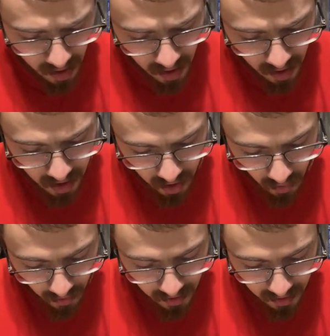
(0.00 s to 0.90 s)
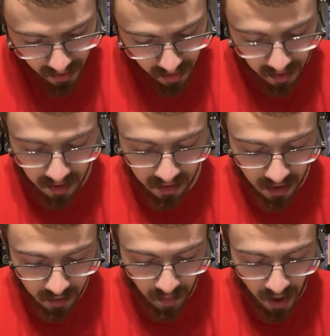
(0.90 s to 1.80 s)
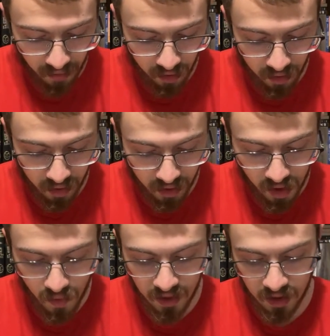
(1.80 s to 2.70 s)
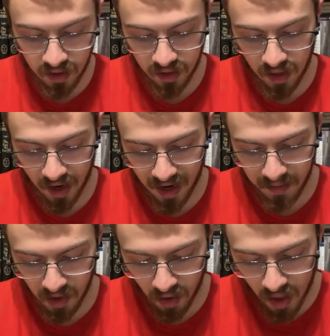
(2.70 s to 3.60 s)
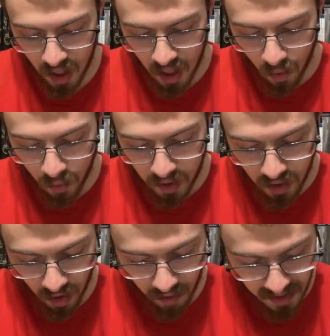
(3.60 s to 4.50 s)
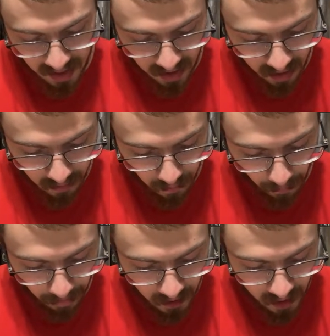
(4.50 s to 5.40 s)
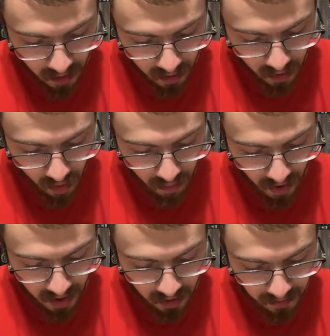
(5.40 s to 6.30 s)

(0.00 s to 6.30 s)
He joined to these a spiral, 2 inches in diameter, which terminated in 2 branch